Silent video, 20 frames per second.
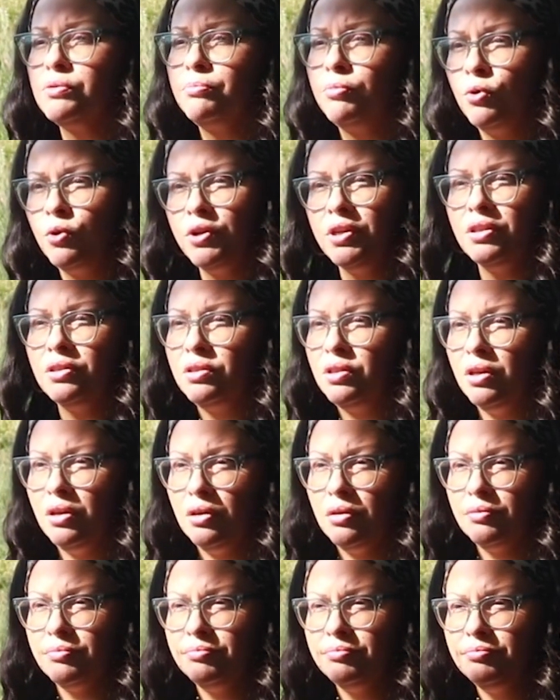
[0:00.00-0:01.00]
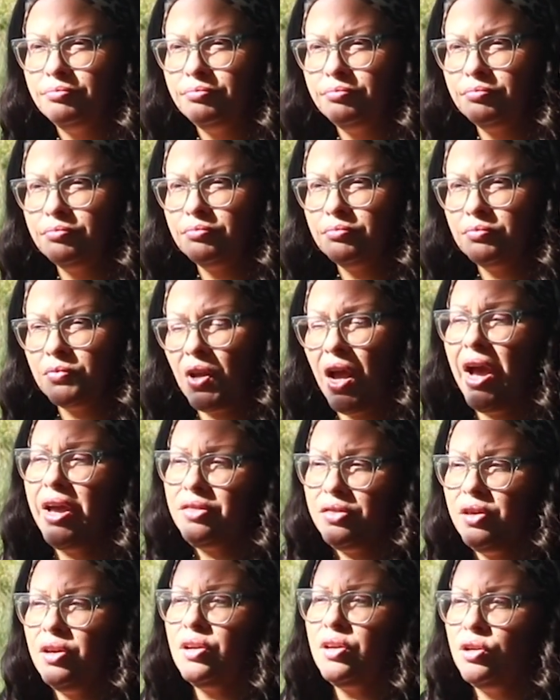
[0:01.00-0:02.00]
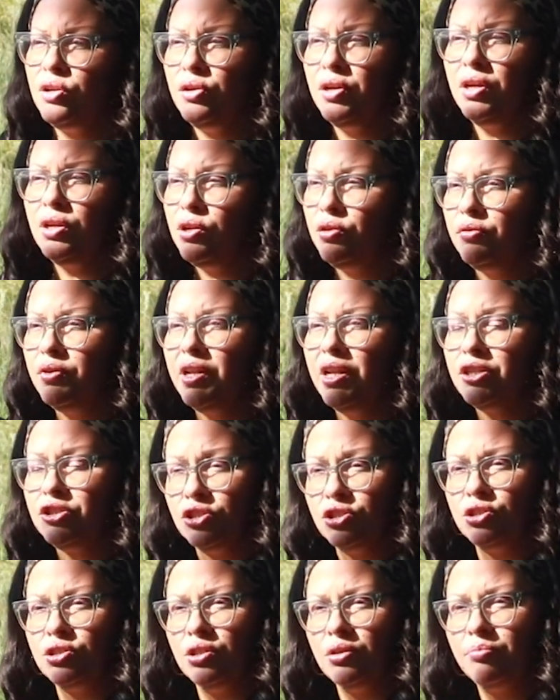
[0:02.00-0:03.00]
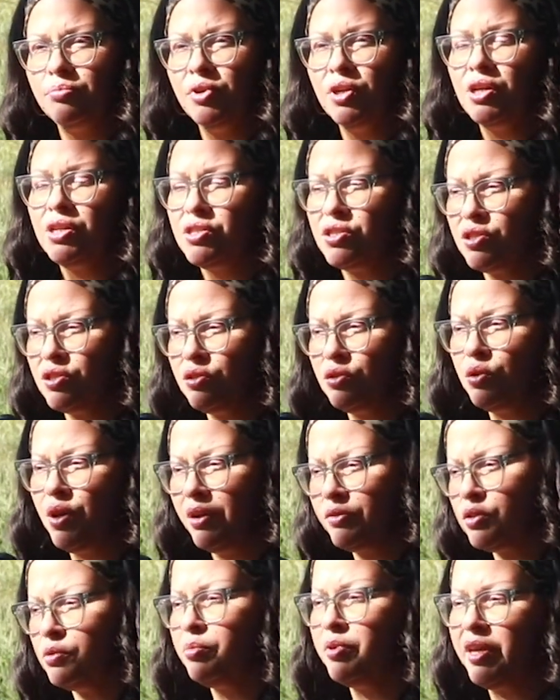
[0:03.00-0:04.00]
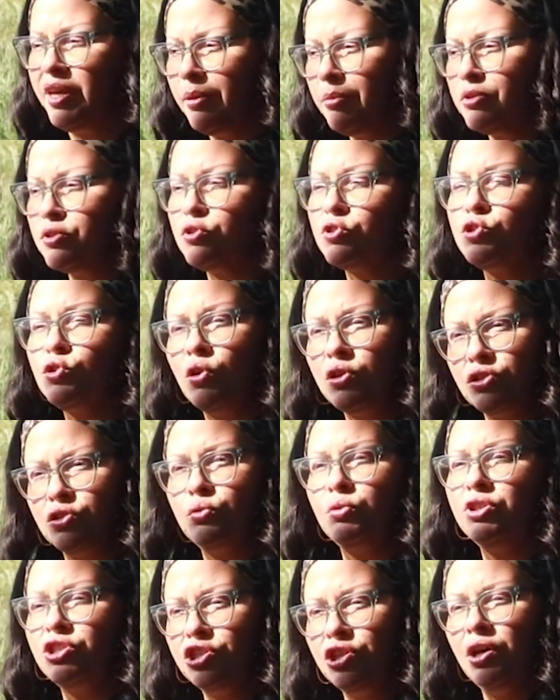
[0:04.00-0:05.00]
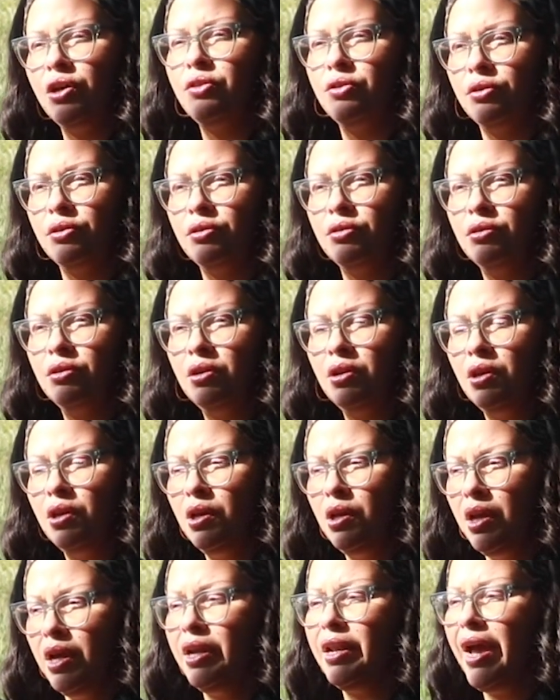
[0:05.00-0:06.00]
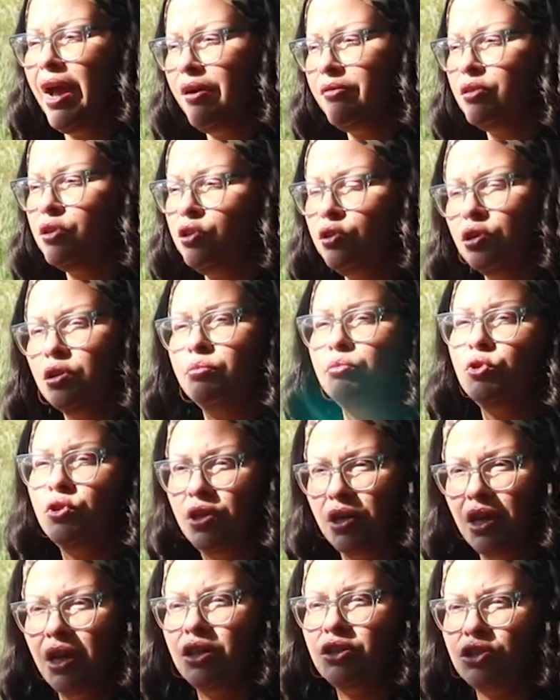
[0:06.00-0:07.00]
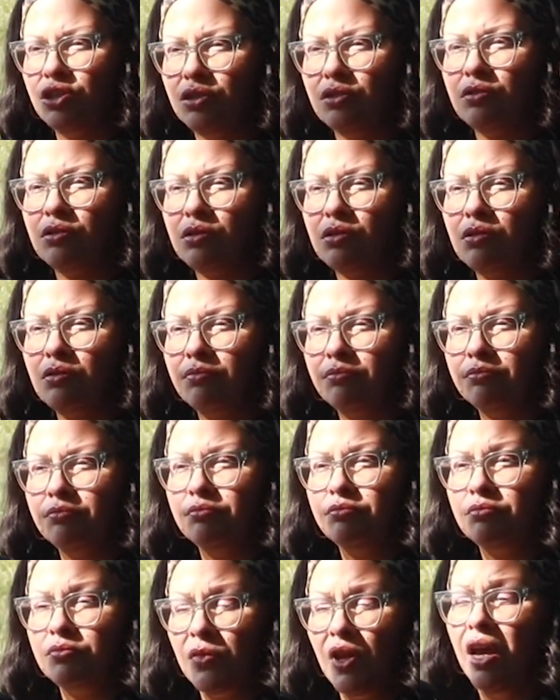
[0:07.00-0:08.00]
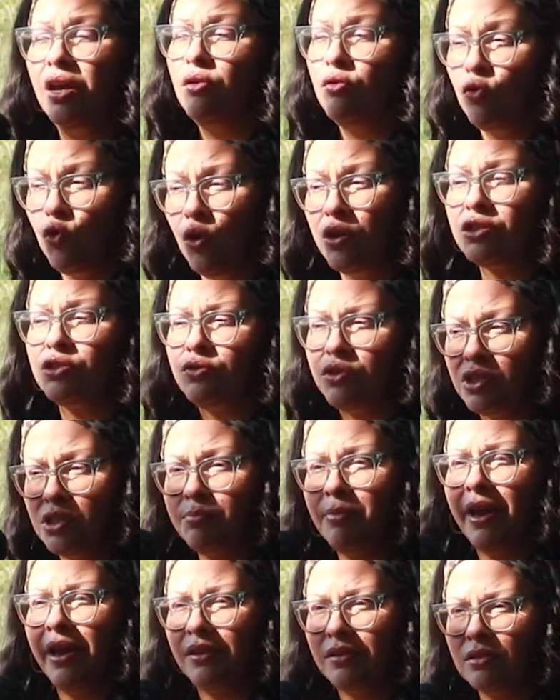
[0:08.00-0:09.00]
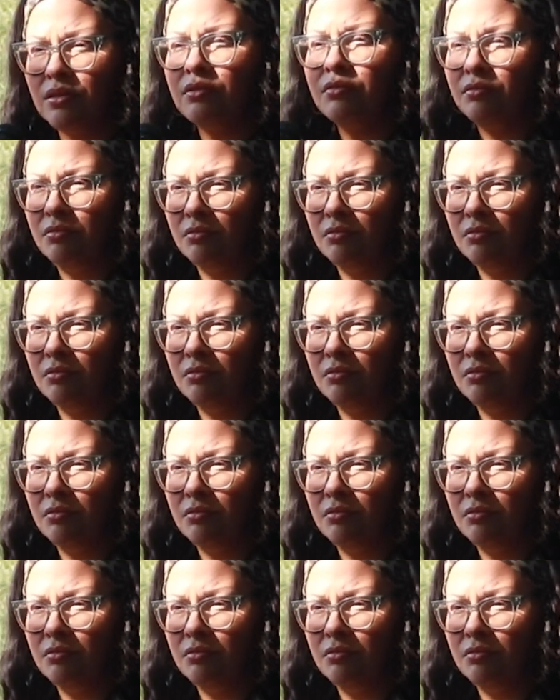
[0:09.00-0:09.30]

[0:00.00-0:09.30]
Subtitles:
important thing, I think, in a relationship, because you have to be able to talk to each other and have good communications, and of course respect.